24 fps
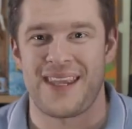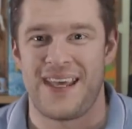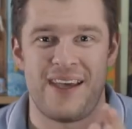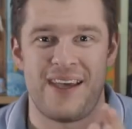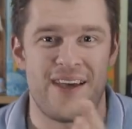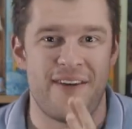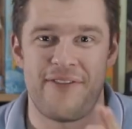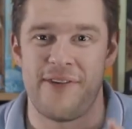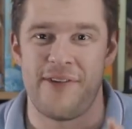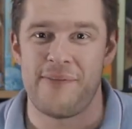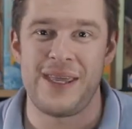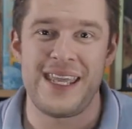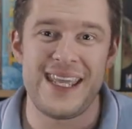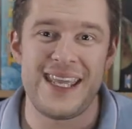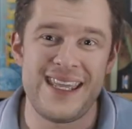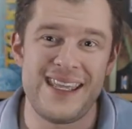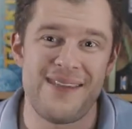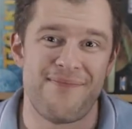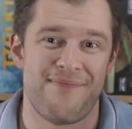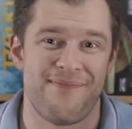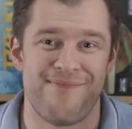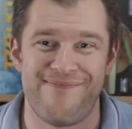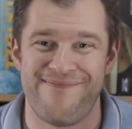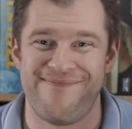for
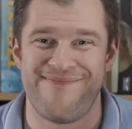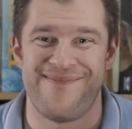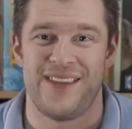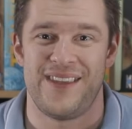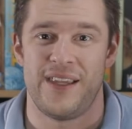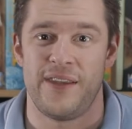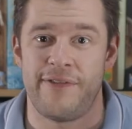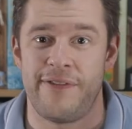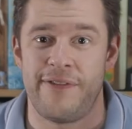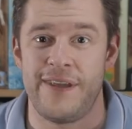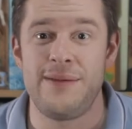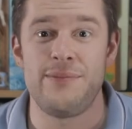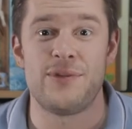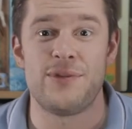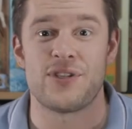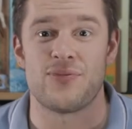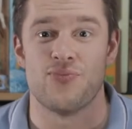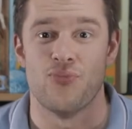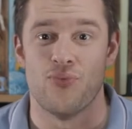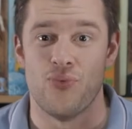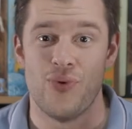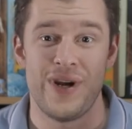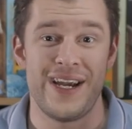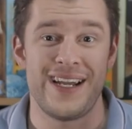me, the theme just
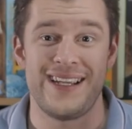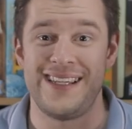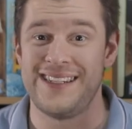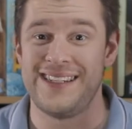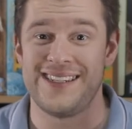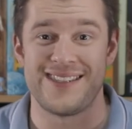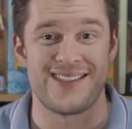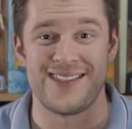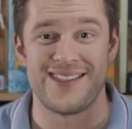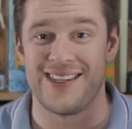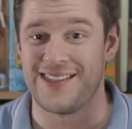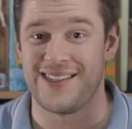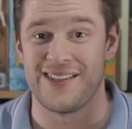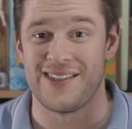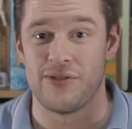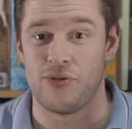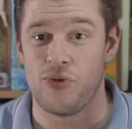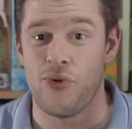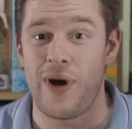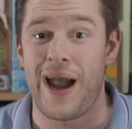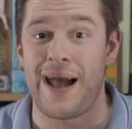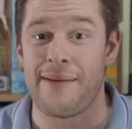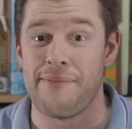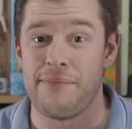really just doesn't
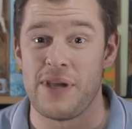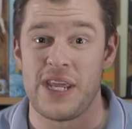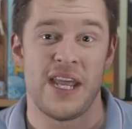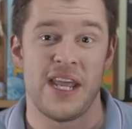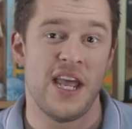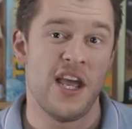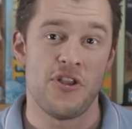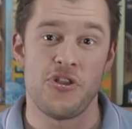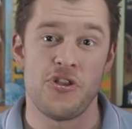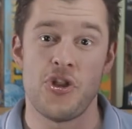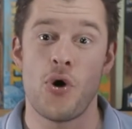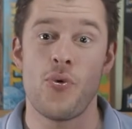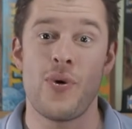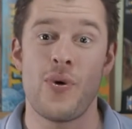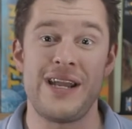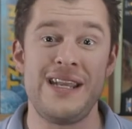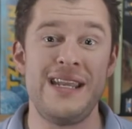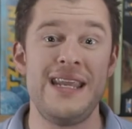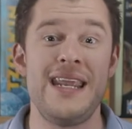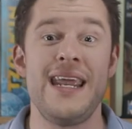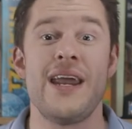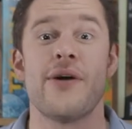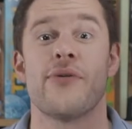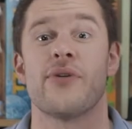grab me. Nowhere
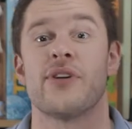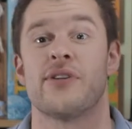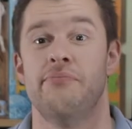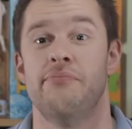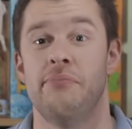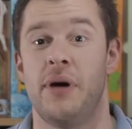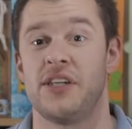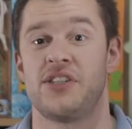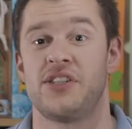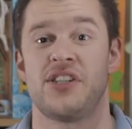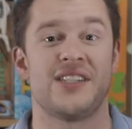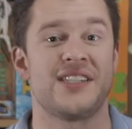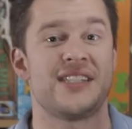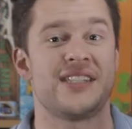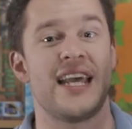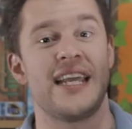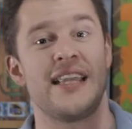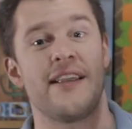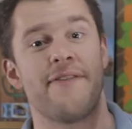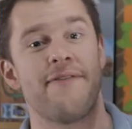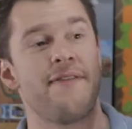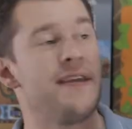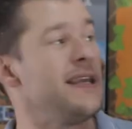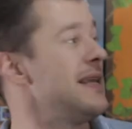near as much as, say,
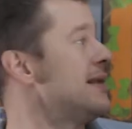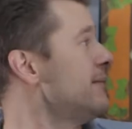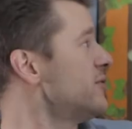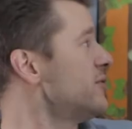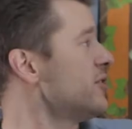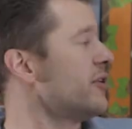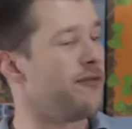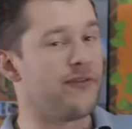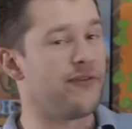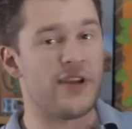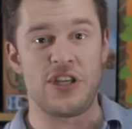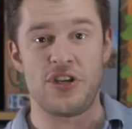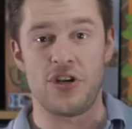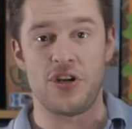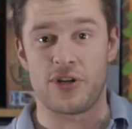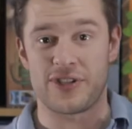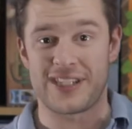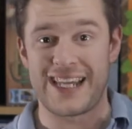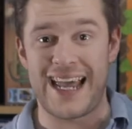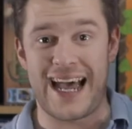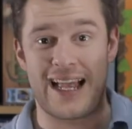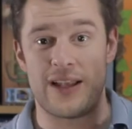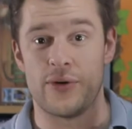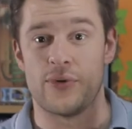the themes of Vinhos,
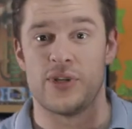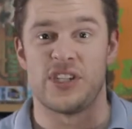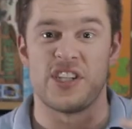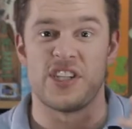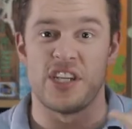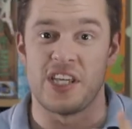Gallerist, and